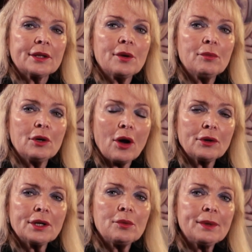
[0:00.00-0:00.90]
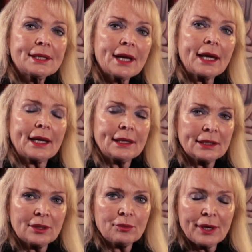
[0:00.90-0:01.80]
The longer we take
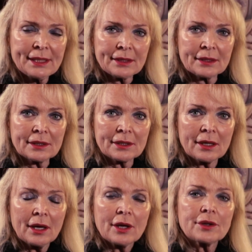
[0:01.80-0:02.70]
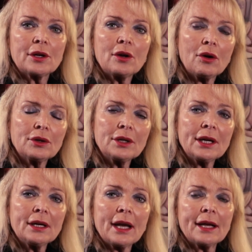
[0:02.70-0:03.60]
antidepressants, the
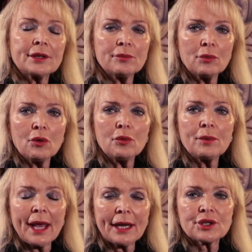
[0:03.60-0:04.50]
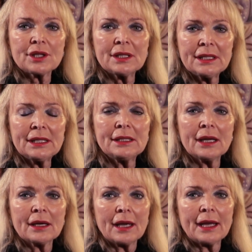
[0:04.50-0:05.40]
longer and the more we actually
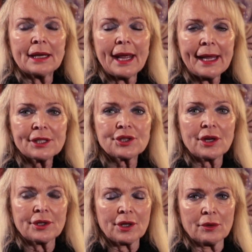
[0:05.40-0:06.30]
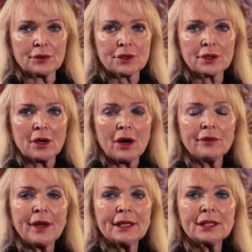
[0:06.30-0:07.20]
need an extra dose
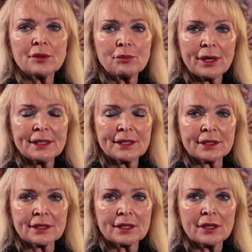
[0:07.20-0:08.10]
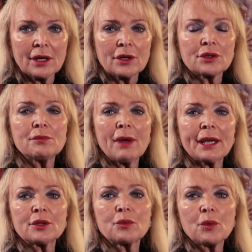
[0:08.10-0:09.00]
of antidepressants to
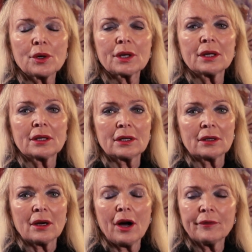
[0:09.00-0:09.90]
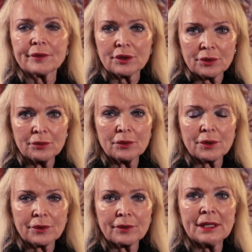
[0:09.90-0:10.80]
make it work after 2 or
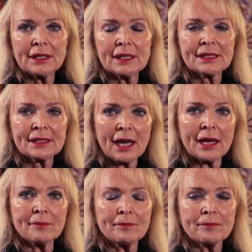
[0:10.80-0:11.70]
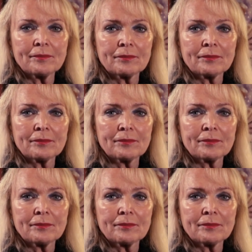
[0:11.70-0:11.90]
3 years' time.